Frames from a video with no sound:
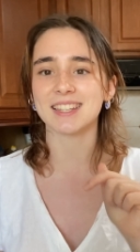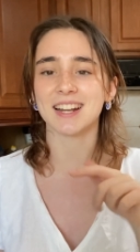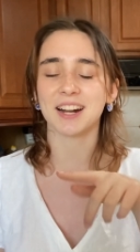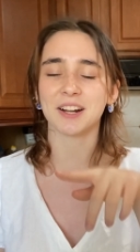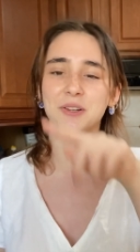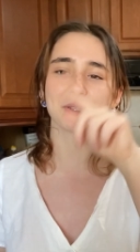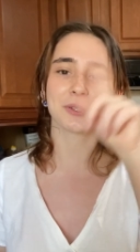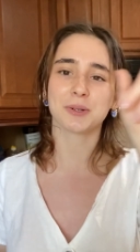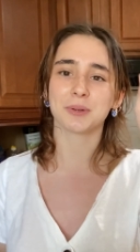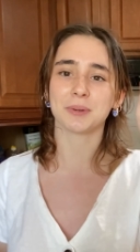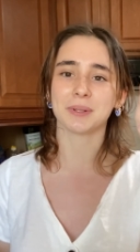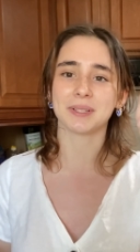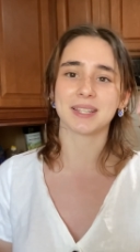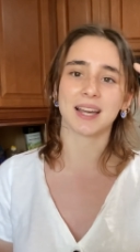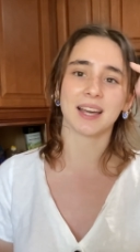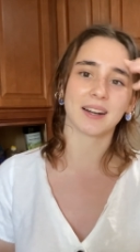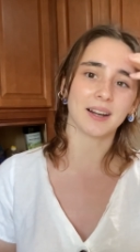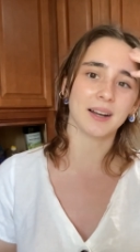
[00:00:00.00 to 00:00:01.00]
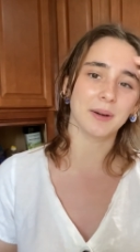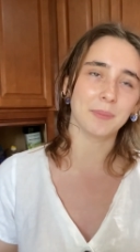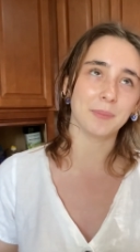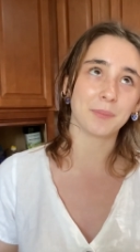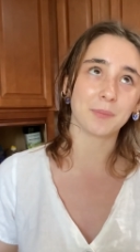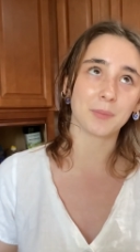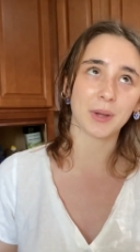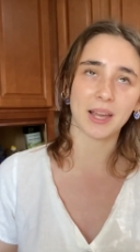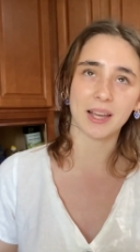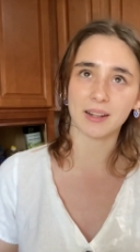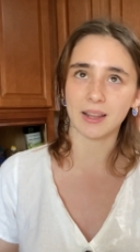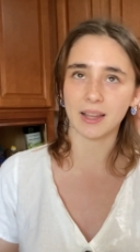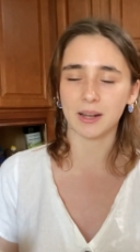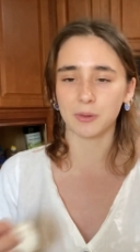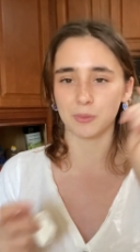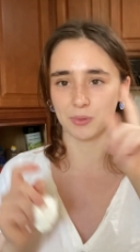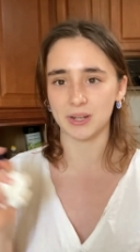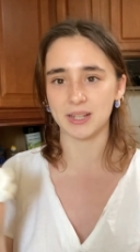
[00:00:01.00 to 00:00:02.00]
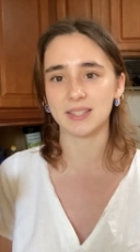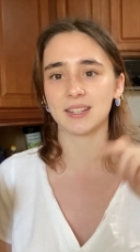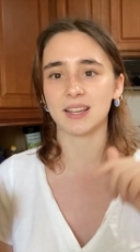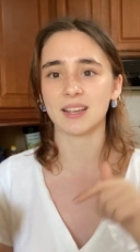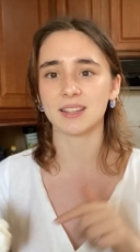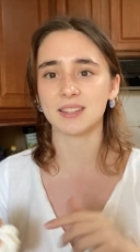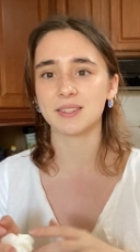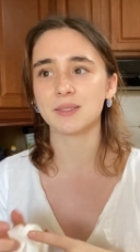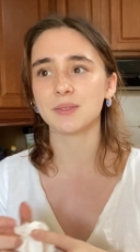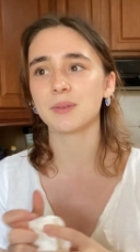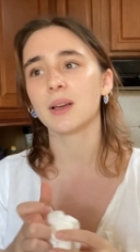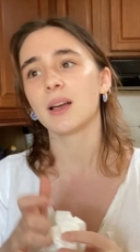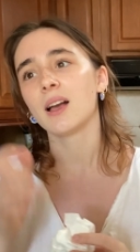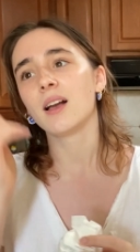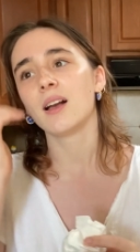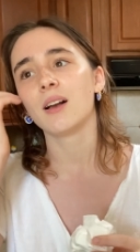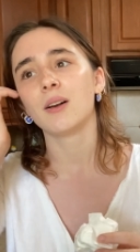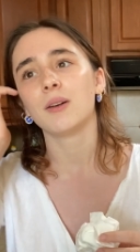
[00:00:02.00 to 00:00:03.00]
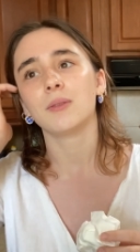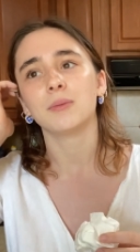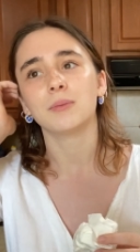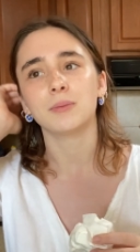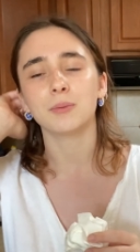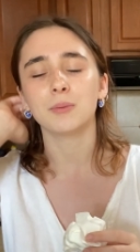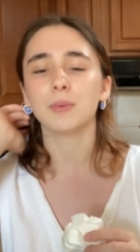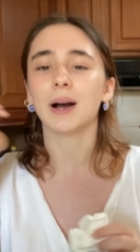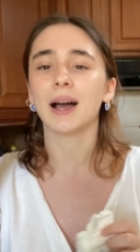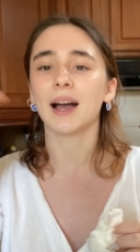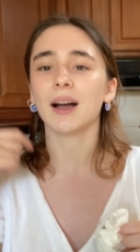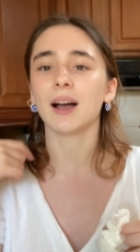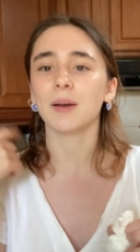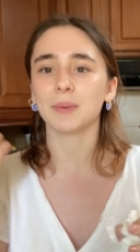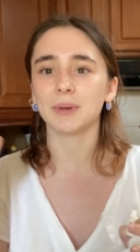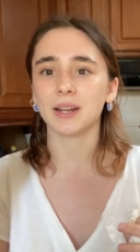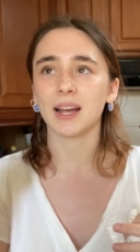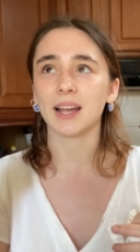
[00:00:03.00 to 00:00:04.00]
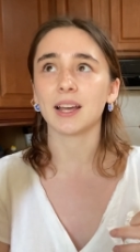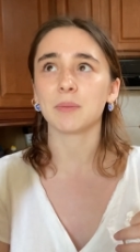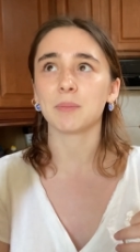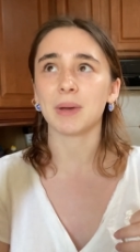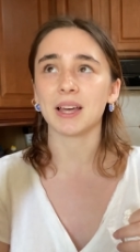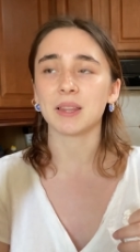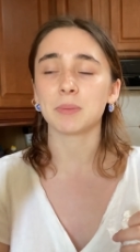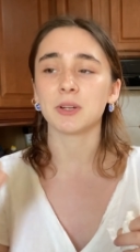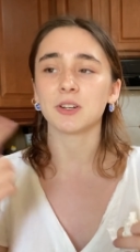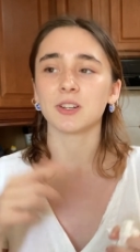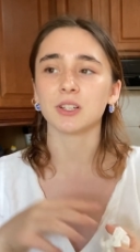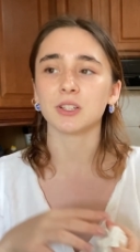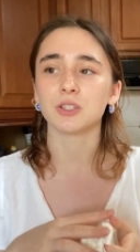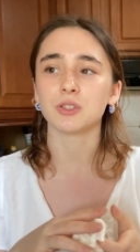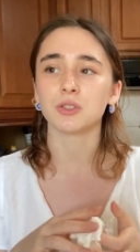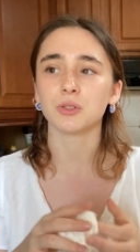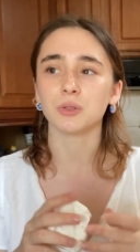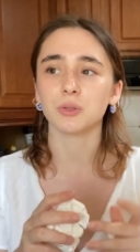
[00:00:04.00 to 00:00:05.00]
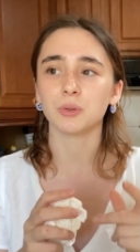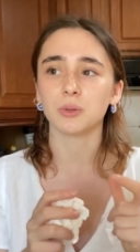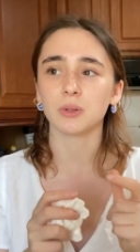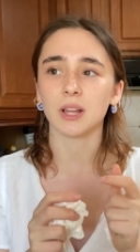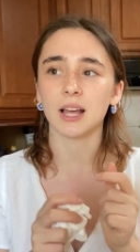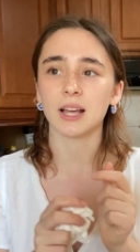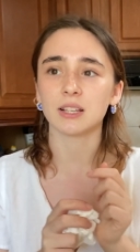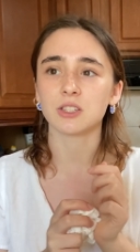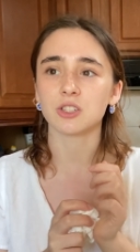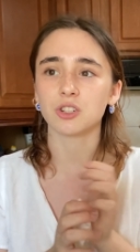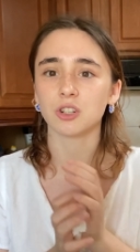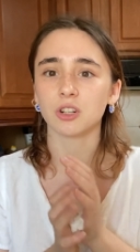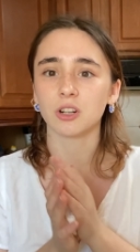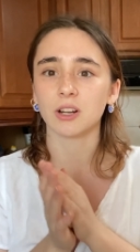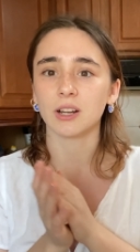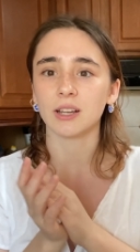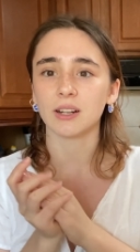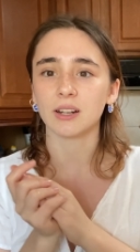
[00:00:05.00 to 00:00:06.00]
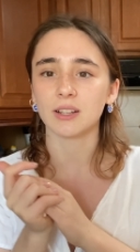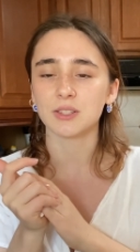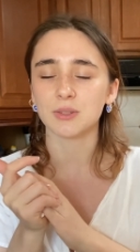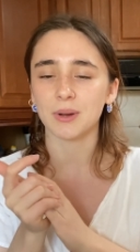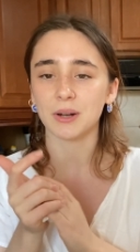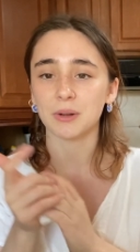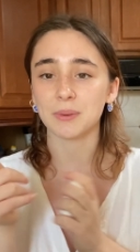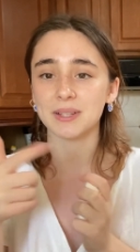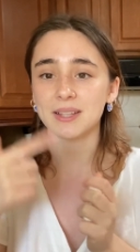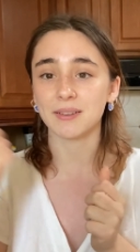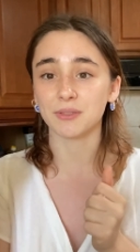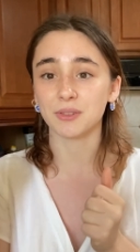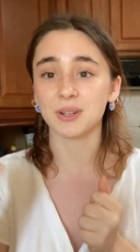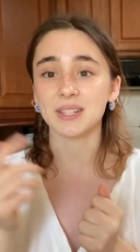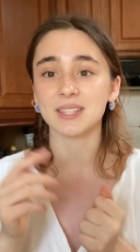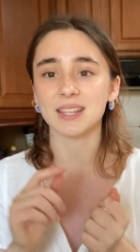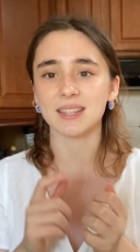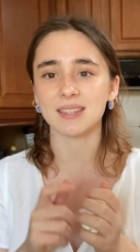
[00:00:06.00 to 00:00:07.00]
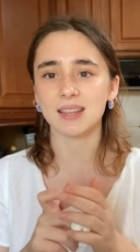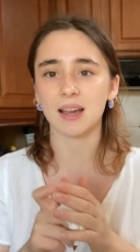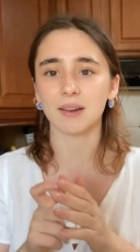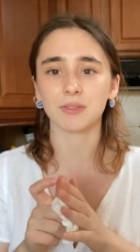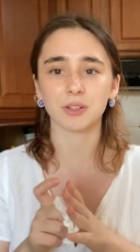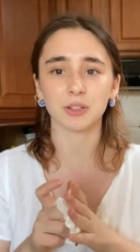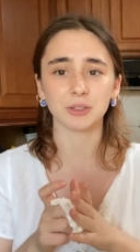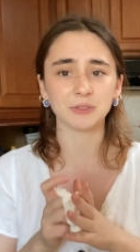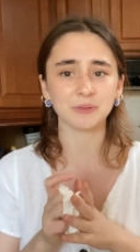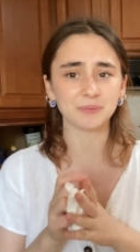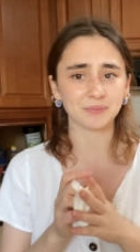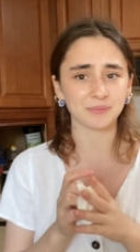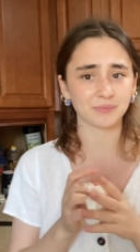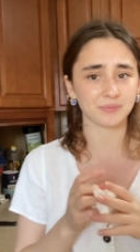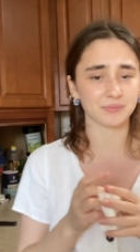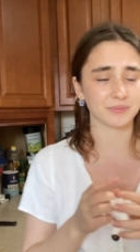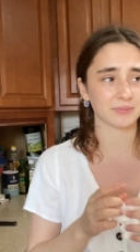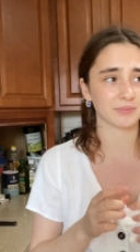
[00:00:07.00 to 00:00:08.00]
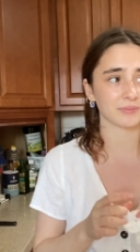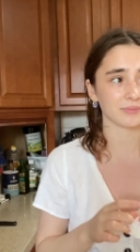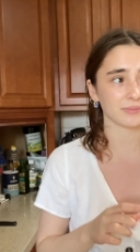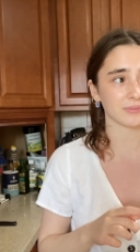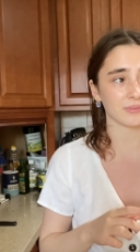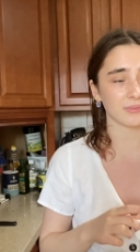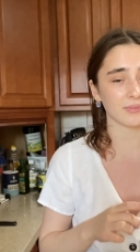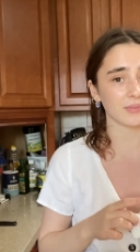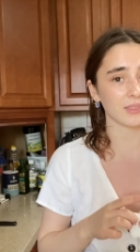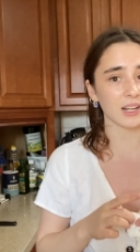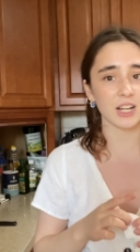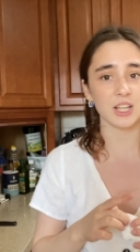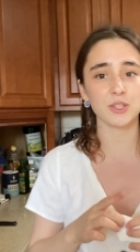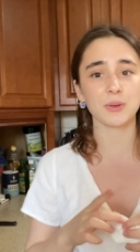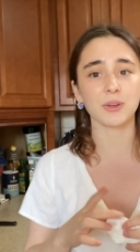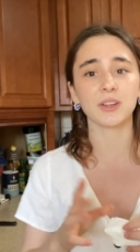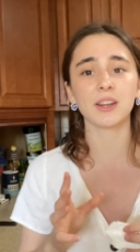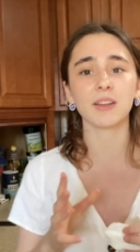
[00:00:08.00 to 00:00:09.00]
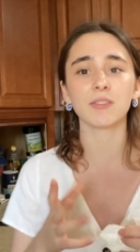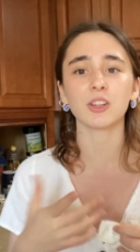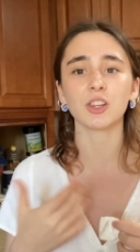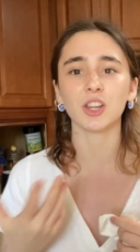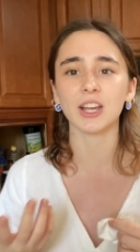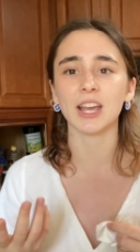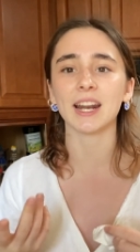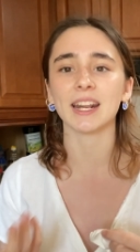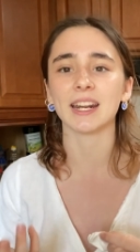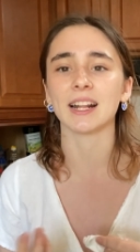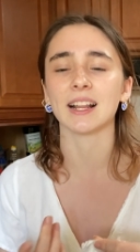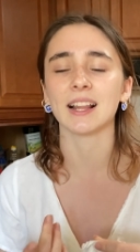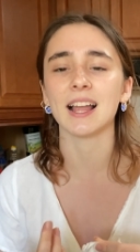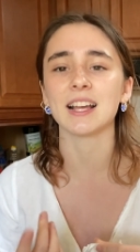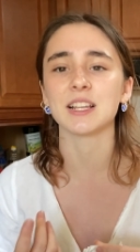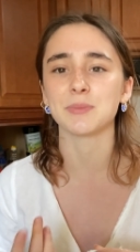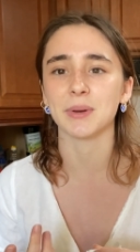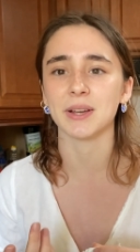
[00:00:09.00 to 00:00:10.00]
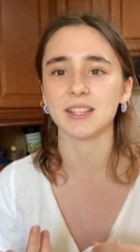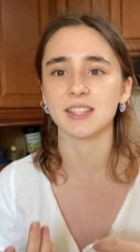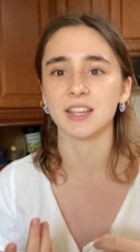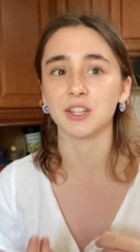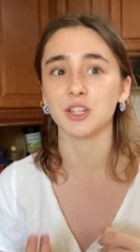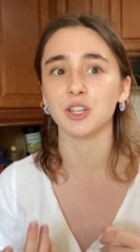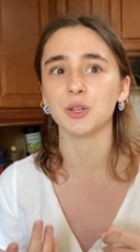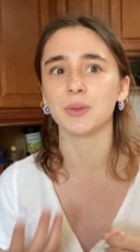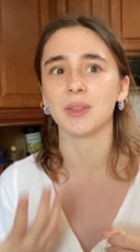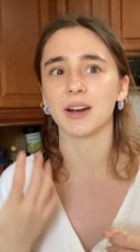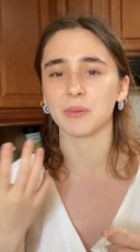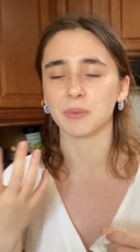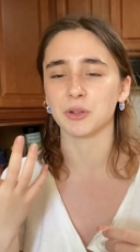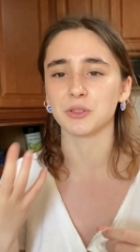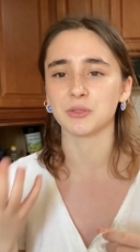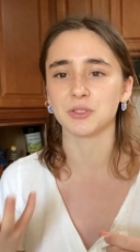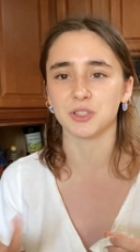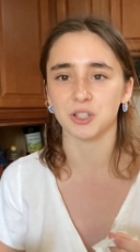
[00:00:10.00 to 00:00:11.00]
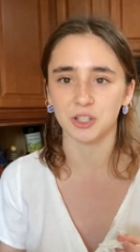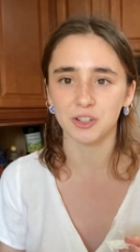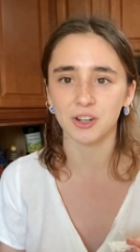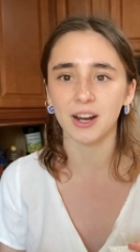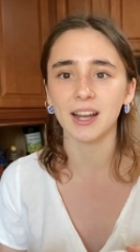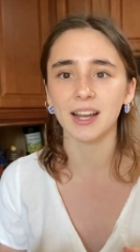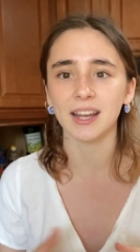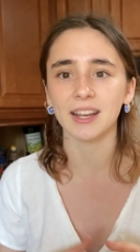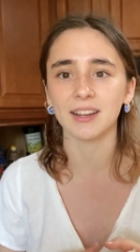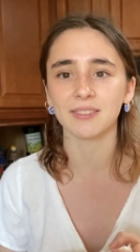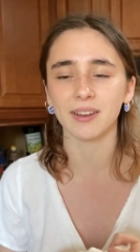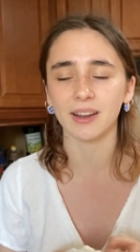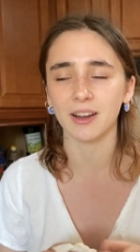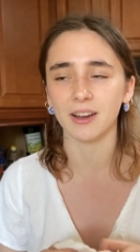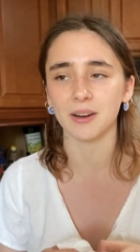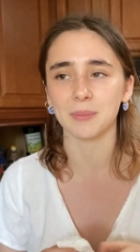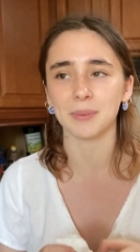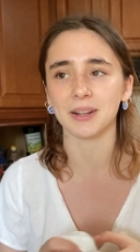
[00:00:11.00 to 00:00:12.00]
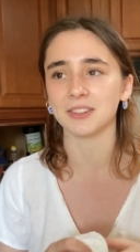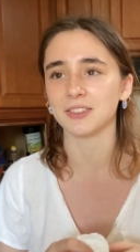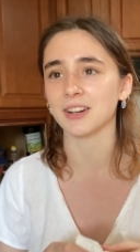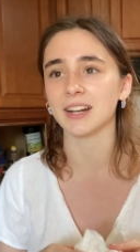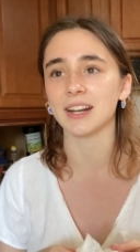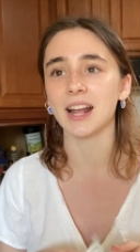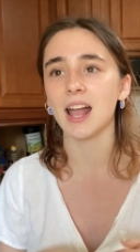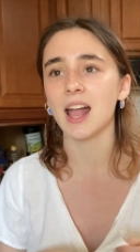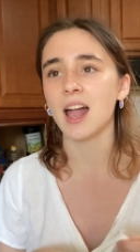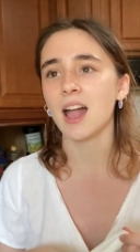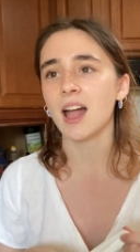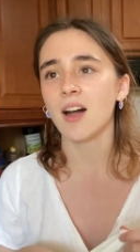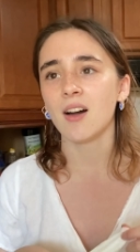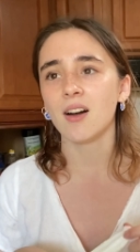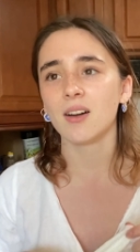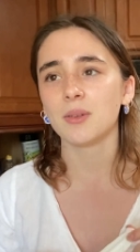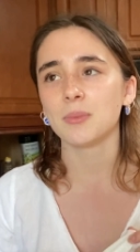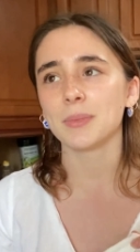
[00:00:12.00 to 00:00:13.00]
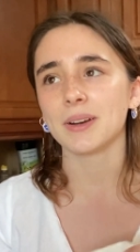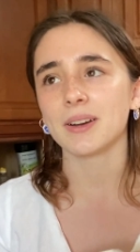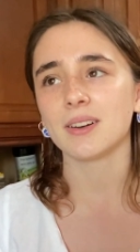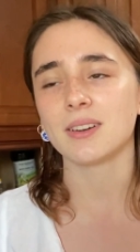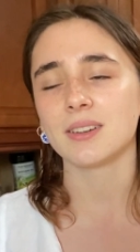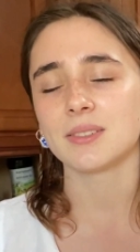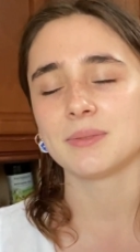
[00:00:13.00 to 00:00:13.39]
And I also always had, we had like recess. I had math period 2 last year, and so I'd always have recess after. So I could never look at it in class because I knew that I would start crying if I got a bad grade. Oh my god.